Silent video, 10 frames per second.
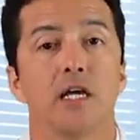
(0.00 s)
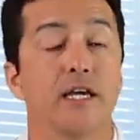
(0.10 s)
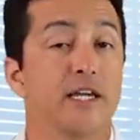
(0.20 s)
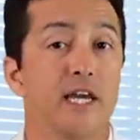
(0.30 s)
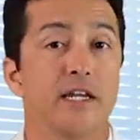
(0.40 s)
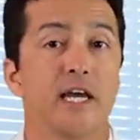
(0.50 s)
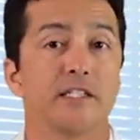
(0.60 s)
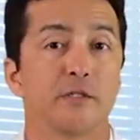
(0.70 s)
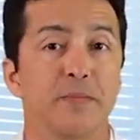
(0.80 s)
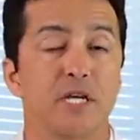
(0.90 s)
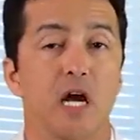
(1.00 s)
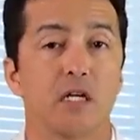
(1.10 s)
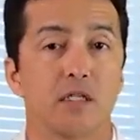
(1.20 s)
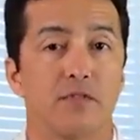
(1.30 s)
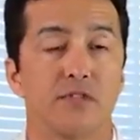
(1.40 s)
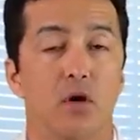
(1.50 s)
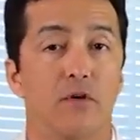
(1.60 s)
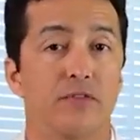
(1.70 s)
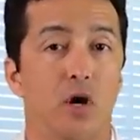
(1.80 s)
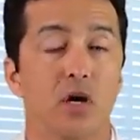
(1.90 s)
Again, that's because
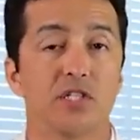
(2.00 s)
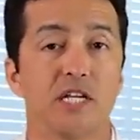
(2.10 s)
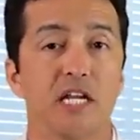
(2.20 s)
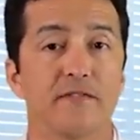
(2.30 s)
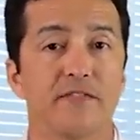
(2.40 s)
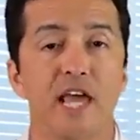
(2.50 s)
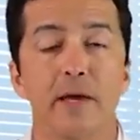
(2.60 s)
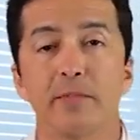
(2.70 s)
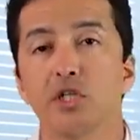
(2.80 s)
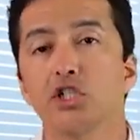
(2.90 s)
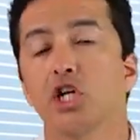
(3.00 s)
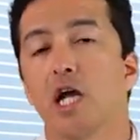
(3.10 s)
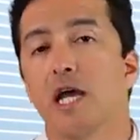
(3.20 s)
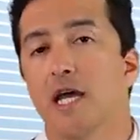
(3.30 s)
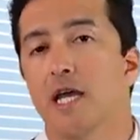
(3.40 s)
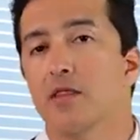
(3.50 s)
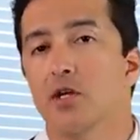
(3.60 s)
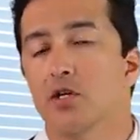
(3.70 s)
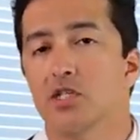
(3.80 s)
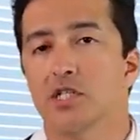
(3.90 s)
of the oxidative damage, and
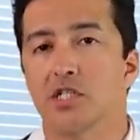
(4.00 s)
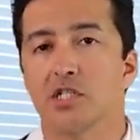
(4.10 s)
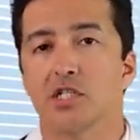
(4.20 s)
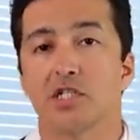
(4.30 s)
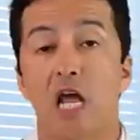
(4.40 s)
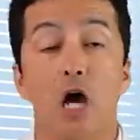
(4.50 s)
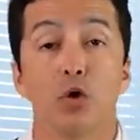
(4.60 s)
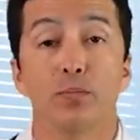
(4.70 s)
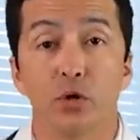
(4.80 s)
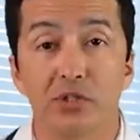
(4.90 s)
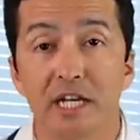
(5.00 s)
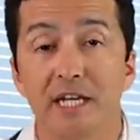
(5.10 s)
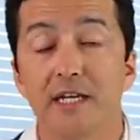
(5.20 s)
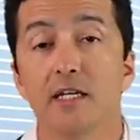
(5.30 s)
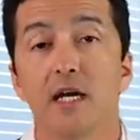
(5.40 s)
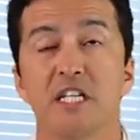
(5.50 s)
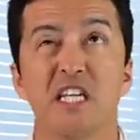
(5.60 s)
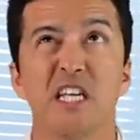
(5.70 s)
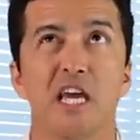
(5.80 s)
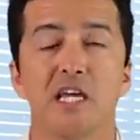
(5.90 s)
there is this tau protein,
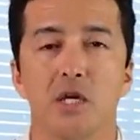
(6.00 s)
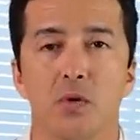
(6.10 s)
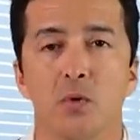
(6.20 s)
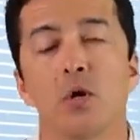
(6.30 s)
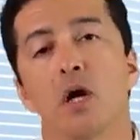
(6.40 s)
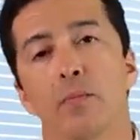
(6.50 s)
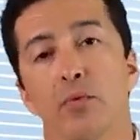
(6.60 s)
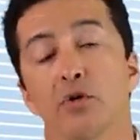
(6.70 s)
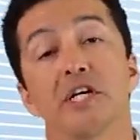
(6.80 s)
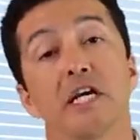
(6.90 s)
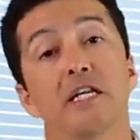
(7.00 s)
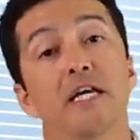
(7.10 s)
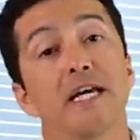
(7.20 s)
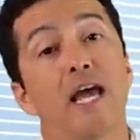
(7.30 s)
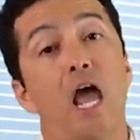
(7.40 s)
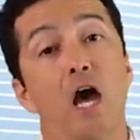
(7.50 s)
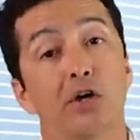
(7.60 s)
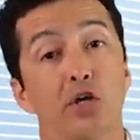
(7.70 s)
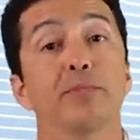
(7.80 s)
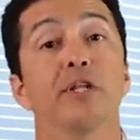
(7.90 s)
TAU protein
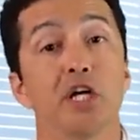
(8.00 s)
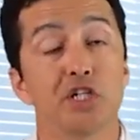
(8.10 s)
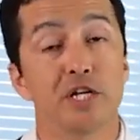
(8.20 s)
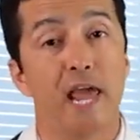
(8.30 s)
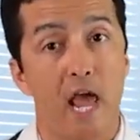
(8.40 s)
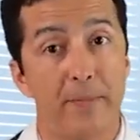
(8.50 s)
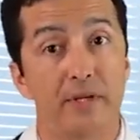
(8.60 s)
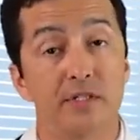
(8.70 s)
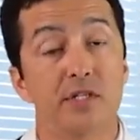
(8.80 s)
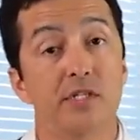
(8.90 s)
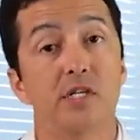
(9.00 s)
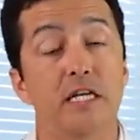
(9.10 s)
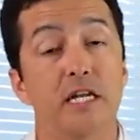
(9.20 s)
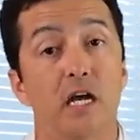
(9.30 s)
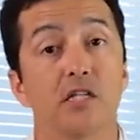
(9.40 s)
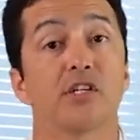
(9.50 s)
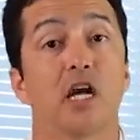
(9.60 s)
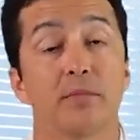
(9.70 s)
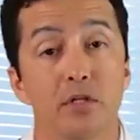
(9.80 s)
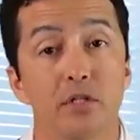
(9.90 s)
accumulation happens in
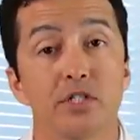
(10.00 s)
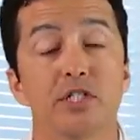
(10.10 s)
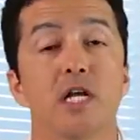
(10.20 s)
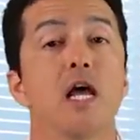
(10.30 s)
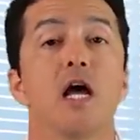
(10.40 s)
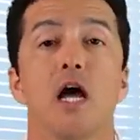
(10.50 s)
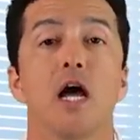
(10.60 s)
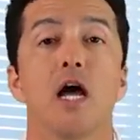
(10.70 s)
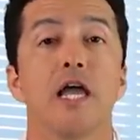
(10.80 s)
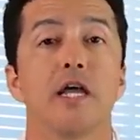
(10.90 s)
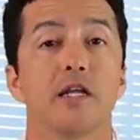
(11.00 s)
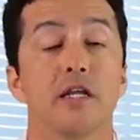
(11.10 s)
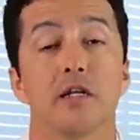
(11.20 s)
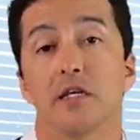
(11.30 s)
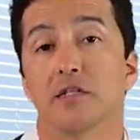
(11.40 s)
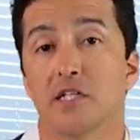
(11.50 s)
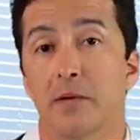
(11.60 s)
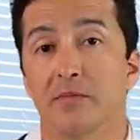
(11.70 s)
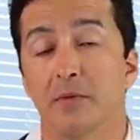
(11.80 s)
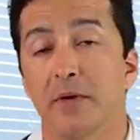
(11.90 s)
Alzheimer's and in
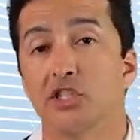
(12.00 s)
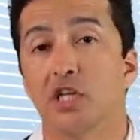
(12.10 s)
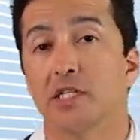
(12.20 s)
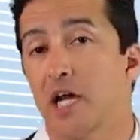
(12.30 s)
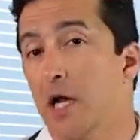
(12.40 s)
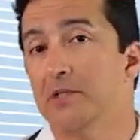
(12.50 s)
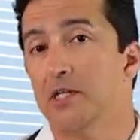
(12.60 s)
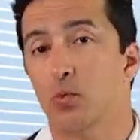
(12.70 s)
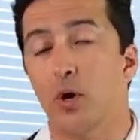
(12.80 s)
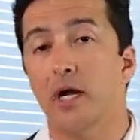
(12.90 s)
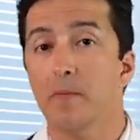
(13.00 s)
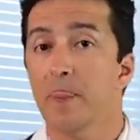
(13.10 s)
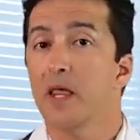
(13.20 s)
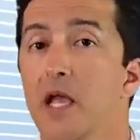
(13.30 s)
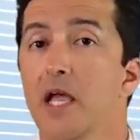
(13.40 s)
some dementia types as well.